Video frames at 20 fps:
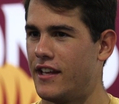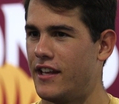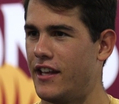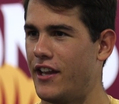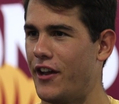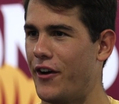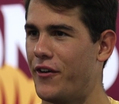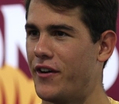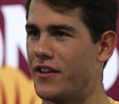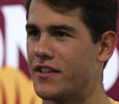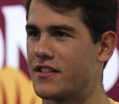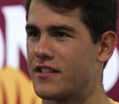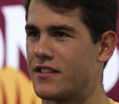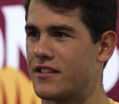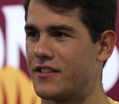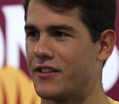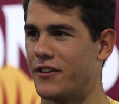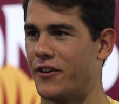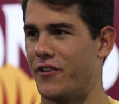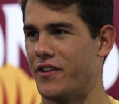
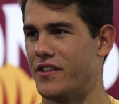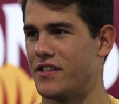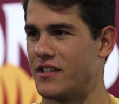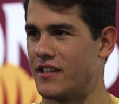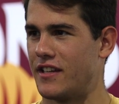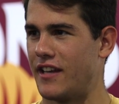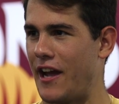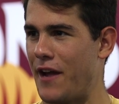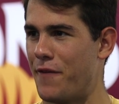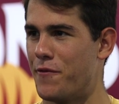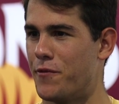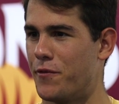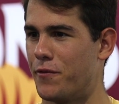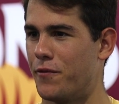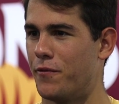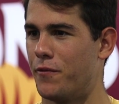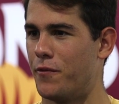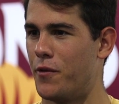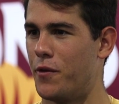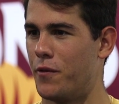once the
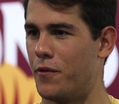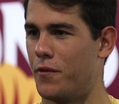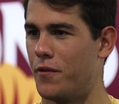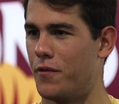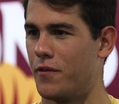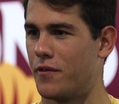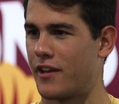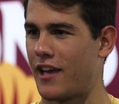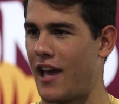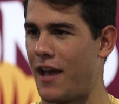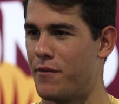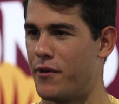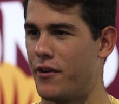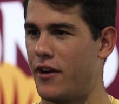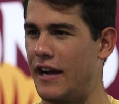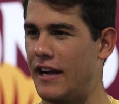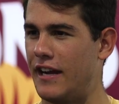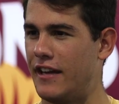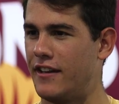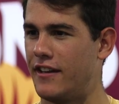game came
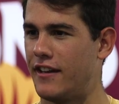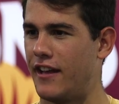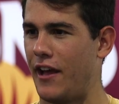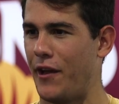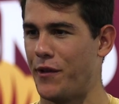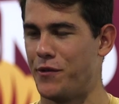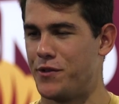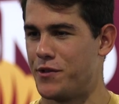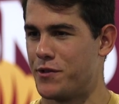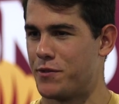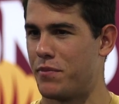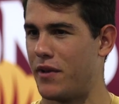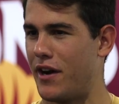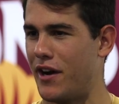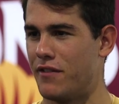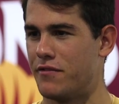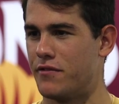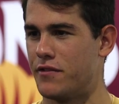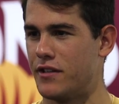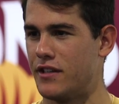around, I was just
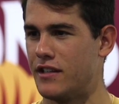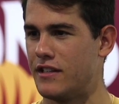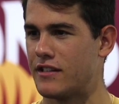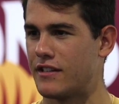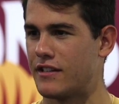playing footy,